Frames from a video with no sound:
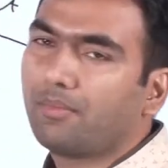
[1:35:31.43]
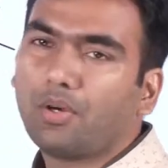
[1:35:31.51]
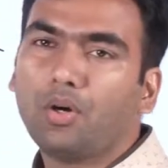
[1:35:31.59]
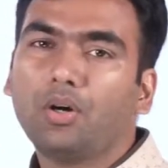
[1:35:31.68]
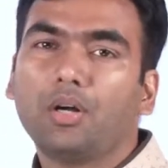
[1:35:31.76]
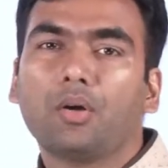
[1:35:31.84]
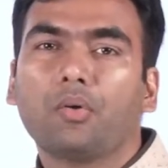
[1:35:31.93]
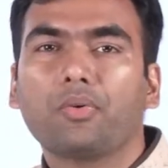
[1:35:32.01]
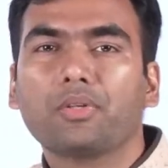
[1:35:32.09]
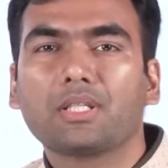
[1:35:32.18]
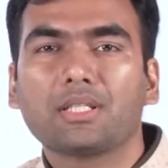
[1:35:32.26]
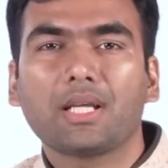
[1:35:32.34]
law,
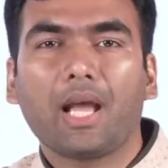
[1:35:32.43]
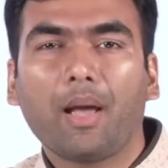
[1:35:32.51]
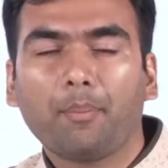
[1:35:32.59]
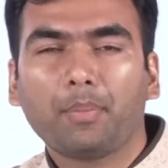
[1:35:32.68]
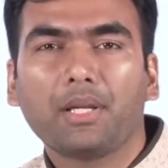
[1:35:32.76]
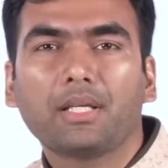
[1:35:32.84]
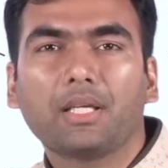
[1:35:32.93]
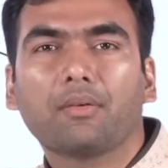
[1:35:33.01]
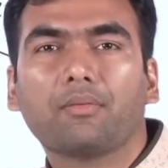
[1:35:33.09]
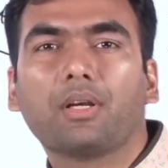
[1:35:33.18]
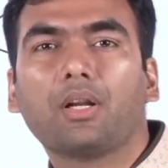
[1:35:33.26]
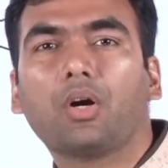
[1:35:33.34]
which is
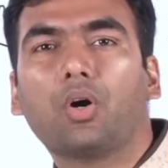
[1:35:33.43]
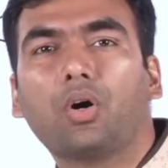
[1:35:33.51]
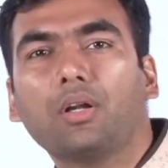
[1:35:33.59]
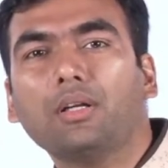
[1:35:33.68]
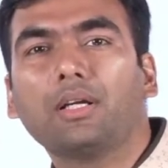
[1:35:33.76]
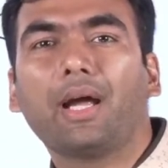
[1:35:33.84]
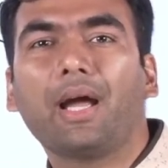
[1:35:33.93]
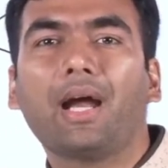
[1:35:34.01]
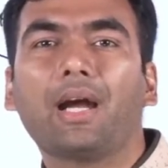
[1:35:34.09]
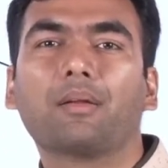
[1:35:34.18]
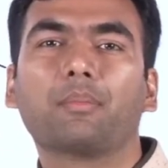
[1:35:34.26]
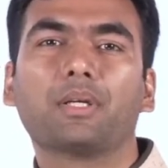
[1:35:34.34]
applicable on
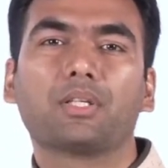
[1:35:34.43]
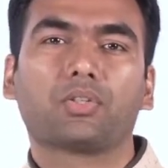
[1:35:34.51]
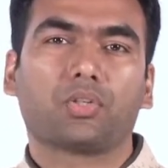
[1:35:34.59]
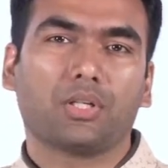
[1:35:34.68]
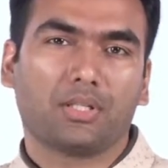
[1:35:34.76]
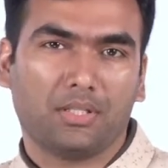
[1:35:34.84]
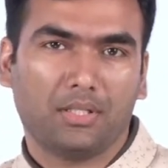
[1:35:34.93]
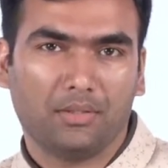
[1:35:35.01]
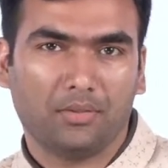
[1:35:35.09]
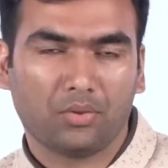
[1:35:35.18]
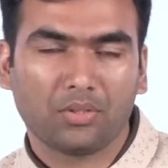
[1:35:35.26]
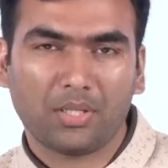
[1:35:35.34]

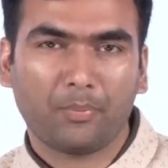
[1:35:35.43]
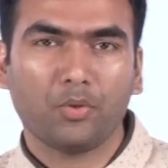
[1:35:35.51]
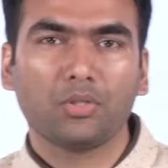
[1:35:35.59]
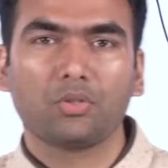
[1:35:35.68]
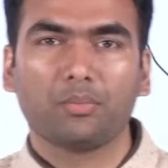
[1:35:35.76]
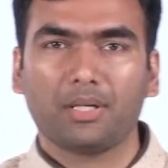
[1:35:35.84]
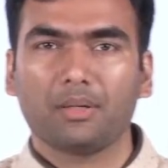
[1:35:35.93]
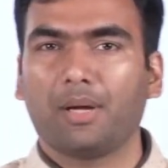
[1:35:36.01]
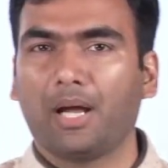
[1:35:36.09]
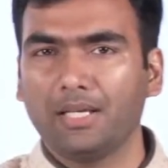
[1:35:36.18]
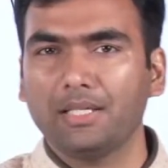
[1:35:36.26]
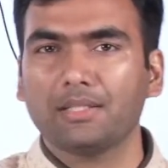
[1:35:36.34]
administration. So suppose you become
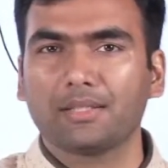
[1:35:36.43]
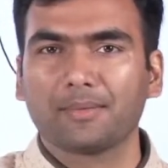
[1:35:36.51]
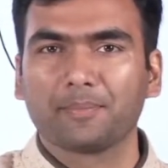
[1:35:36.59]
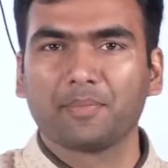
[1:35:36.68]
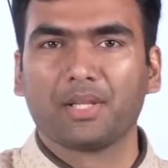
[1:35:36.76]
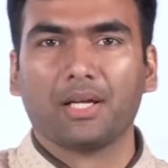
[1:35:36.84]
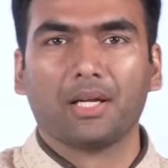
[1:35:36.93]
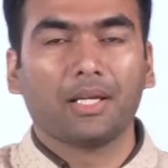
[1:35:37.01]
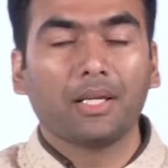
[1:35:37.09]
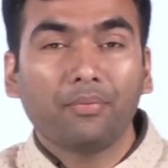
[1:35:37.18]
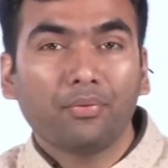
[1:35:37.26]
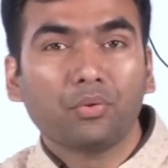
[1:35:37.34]
IS,
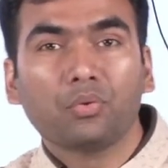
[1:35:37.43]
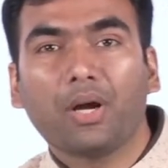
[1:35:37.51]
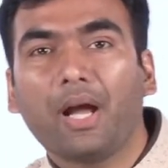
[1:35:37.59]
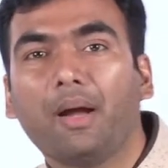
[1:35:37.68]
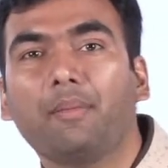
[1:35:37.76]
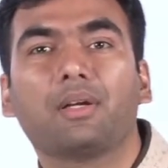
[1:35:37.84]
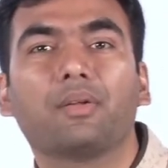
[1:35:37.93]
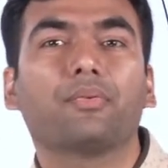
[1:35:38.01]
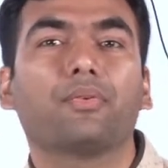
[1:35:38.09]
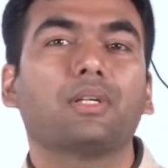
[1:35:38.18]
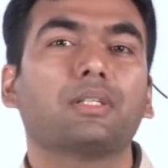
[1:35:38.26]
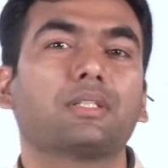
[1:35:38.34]
If you have
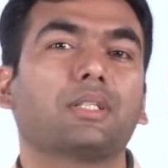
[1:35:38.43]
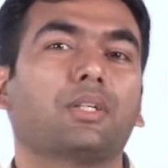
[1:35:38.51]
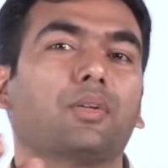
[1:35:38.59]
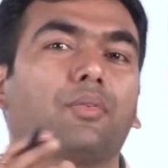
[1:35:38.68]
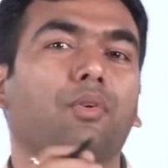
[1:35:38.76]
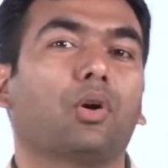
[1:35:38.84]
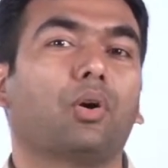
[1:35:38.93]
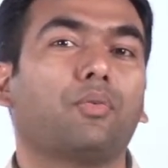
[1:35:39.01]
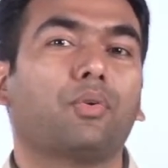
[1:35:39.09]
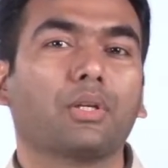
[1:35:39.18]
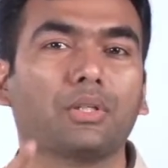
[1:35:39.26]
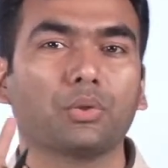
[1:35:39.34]
different set of law
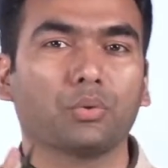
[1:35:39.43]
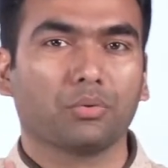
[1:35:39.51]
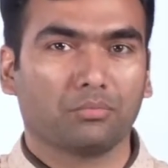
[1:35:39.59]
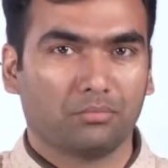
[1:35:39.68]
for you,